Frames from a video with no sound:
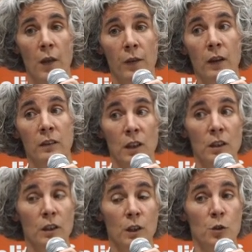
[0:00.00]
The
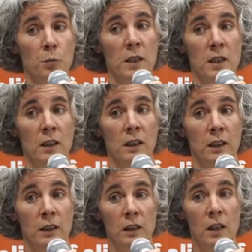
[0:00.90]
alternatives
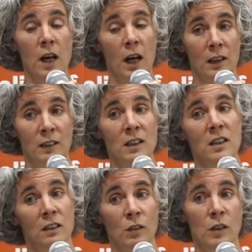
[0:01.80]
basically are
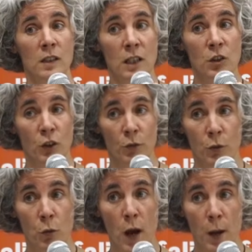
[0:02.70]
decentralization of
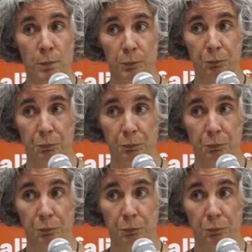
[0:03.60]
the web